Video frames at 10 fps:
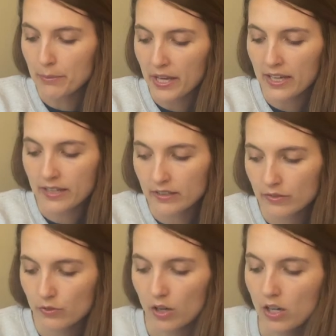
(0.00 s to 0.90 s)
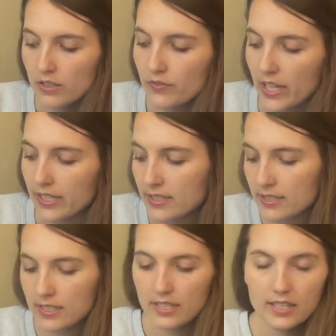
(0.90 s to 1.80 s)
paid for all of
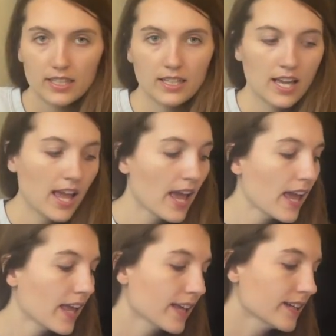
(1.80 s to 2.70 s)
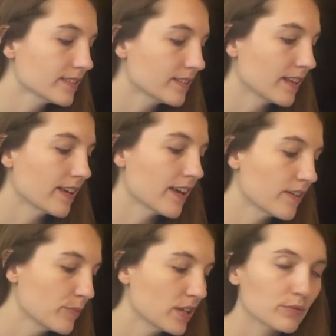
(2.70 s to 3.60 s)
this and they
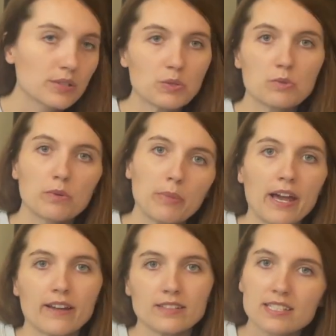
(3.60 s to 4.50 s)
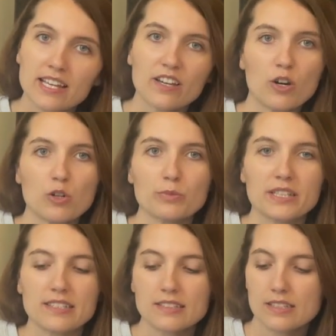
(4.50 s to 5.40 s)
gave me a reusable bag to take it home
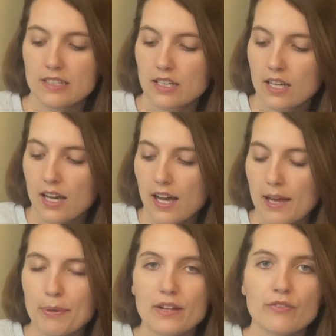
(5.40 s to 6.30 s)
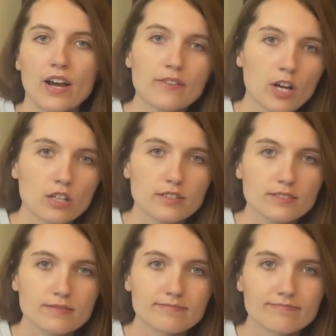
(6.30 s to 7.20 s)
in. I paid $5.